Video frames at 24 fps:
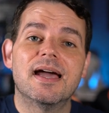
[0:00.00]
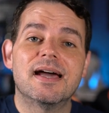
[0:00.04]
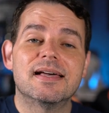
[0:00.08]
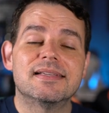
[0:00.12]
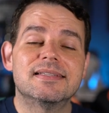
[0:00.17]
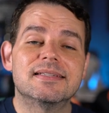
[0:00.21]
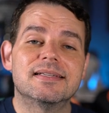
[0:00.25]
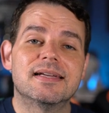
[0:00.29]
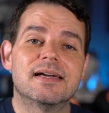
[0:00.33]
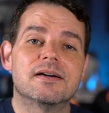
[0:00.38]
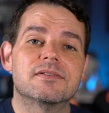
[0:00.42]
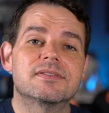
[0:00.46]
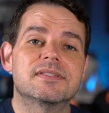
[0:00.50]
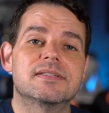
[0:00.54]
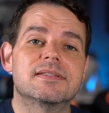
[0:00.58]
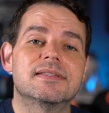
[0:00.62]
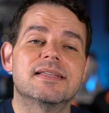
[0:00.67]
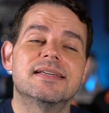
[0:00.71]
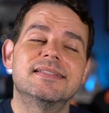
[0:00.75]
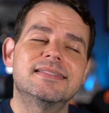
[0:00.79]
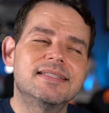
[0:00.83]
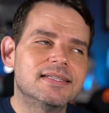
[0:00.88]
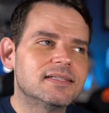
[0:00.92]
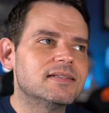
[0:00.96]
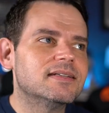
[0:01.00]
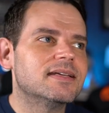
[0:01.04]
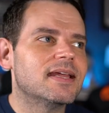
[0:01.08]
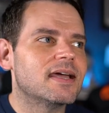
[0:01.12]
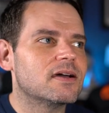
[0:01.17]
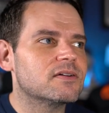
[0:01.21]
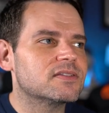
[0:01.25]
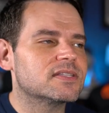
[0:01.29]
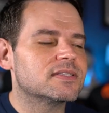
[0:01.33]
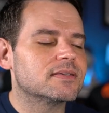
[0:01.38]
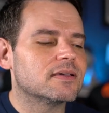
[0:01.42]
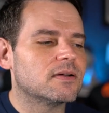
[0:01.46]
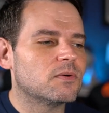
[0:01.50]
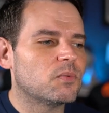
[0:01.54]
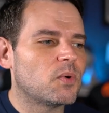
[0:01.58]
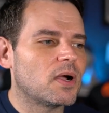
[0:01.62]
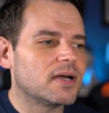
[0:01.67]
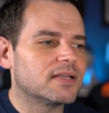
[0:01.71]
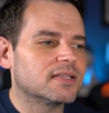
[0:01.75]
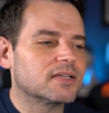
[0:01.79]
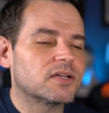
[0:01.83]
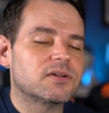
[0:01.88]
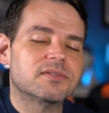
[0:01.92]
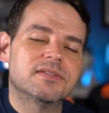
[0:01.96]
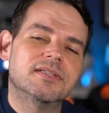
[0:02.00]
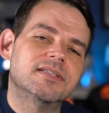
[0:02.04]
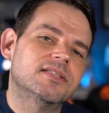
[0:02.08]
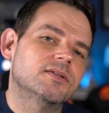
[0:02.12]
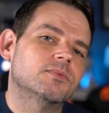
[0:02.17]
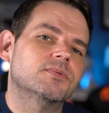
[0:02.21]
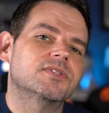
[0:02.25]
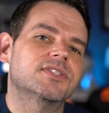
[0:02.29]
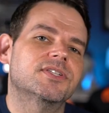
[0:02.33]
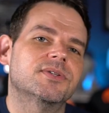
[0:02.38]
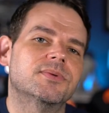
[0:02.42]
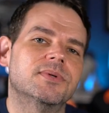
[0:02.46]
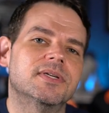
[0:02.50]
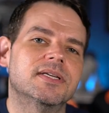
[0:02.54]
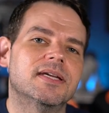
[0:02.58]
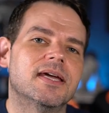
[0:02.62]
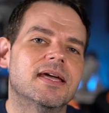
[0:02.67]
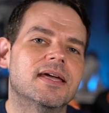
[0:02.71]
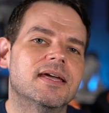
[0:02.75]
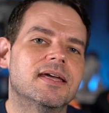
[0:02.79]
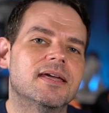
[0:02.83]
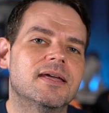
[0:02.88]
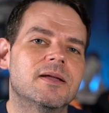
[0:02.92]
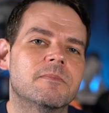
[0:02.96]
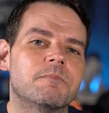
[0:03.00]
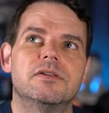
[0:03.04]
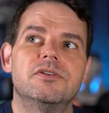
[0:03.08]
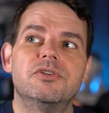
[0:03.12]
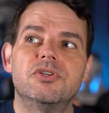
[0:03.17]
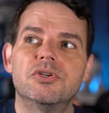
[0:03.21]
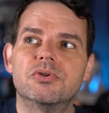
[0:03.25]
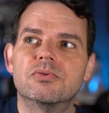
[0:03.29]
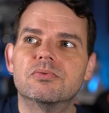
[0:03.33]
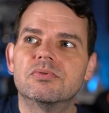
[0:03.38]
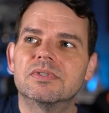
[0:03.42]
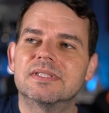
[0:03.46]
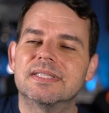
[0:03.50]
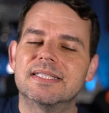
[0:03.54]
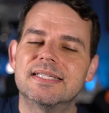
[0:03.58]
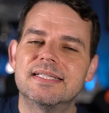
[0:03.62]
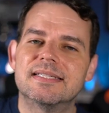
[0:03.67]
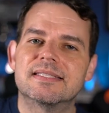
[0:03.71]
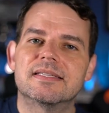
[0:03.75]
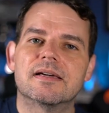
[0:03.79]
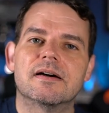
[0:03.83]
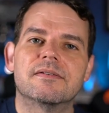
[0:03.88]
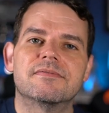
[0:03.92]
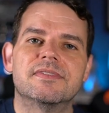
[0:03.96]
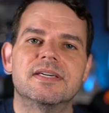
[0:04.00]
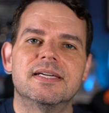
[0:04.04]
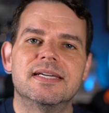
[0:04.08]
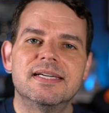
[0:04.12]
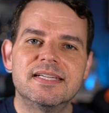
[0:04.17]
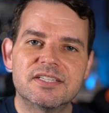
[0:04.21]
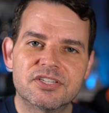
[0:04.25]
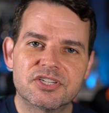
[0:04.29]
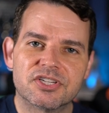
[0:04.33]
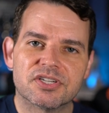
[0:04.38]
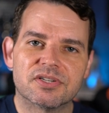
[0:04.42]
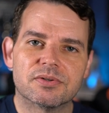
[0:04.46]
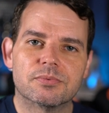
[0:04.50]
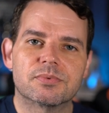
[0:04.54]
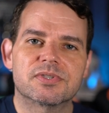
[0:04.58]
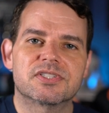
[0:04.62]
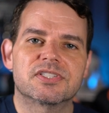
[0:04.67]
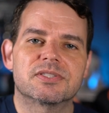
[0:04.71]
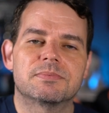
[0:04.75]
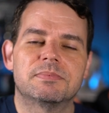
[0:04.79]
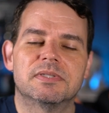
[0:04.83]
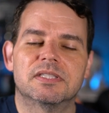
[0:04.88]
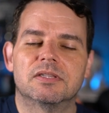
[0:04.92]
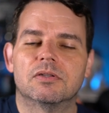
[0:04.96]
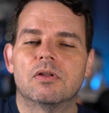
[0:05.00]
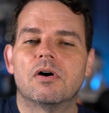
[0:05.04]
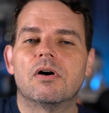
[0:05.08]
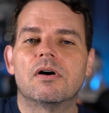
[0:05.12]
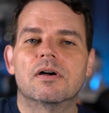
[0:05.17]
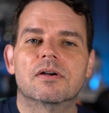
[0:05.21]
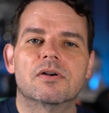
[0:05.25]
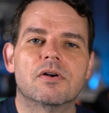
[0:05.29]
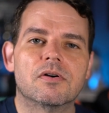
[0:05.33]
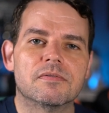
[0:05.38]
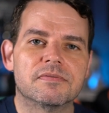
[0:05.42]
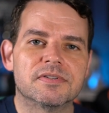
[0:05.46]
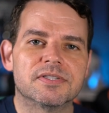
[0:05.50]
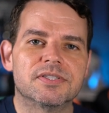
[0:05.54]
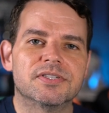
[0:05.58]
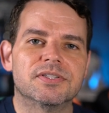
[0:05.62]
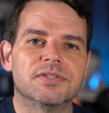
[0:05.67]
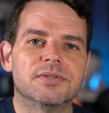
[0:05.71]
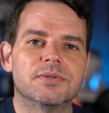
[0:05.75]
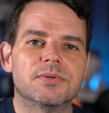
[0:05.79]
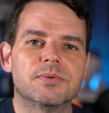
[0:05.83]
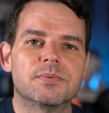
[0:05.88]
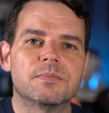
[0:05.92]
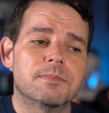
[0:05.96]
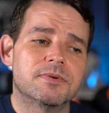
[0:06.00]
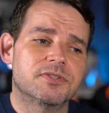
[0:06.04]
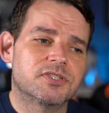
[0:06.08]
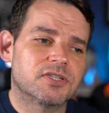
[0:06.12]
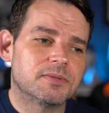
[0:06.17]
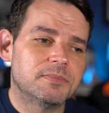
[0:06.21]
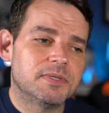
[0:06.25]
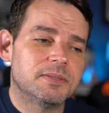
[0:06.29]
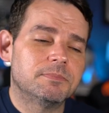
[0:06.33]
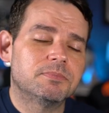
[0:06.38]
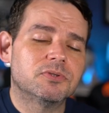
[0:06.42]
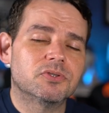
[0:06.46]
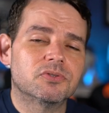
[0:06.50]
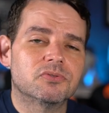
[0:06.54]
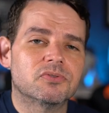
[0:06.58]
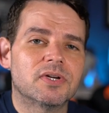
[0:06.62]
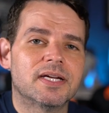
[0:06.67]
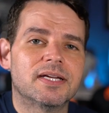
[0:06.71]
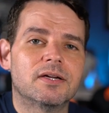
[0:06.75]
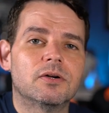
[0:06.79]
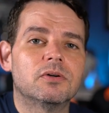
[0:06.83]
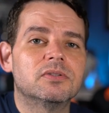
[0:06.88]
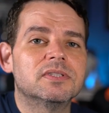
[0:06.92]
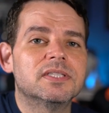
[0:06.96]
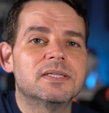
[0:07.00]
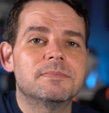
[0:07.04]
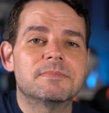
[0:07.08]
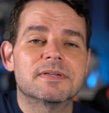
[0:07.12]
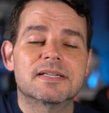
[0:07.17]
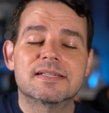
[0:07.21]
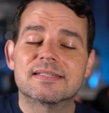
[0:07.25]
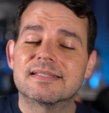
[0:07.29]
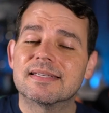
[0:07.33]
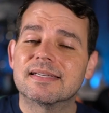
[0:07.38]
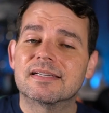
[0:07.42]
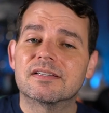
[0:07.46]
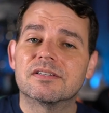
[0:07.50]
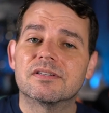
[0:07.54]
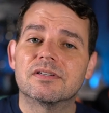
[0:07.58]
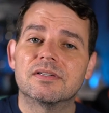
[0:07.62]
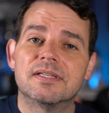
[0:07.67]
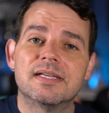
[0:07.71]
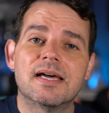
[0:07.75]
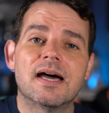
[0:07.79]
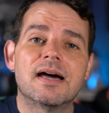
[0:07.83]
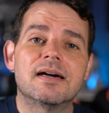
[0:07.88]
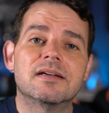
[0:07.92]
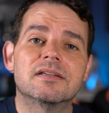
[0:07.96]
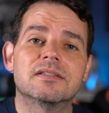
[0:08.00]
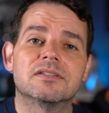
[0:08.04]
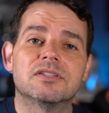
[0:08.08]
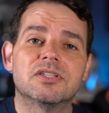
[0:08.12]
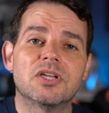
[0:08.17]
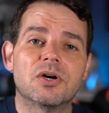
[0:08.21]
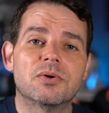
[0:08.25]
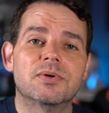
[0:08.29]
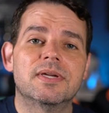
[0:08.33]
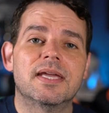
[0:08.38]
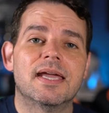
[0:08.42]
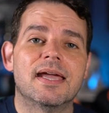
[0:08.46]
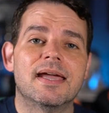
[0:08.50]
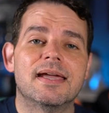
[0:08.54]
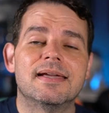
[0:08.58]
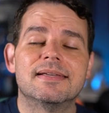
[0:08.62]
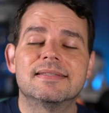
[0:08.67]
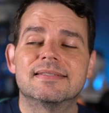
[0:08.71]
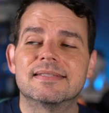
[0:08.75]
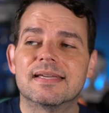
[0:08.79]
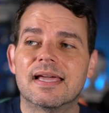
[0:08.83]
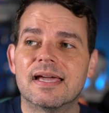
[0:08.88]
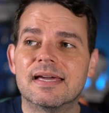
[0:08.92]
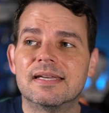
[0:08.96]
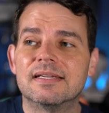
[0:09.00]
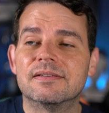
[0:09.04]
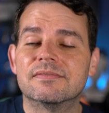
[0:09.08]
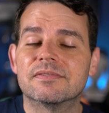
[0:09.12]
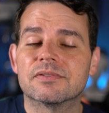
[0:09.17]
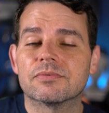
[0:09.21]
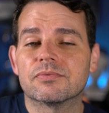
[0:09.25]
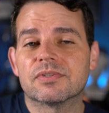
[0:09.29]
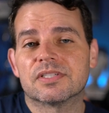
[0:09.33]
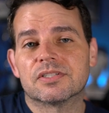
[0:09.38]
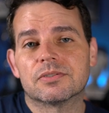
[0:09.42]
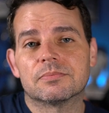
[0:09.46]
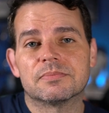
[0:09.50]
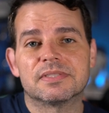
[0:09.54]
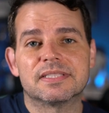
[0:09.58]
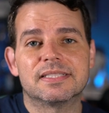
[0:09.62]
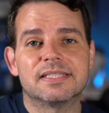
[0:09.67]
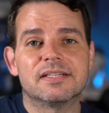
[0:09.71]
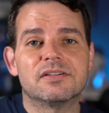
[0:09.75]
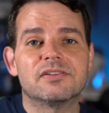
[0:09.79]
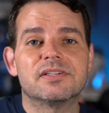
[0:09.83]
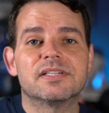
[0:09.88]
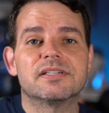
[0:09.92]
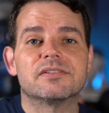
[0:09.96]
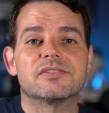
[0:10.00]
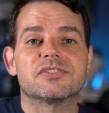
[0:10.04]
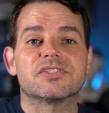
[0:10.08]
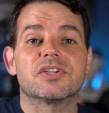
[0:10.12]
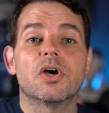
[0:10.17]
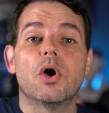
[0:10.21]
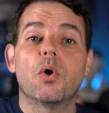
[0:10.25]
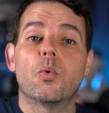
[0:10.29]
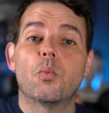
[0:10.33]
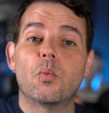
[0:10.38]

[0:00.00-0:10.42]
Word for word: has announced, they did announce a while ago that they were doing a new release of The Hitcher, which has been long overdue, but it's going to be Blu-ray only because they could not locate any of the original materials.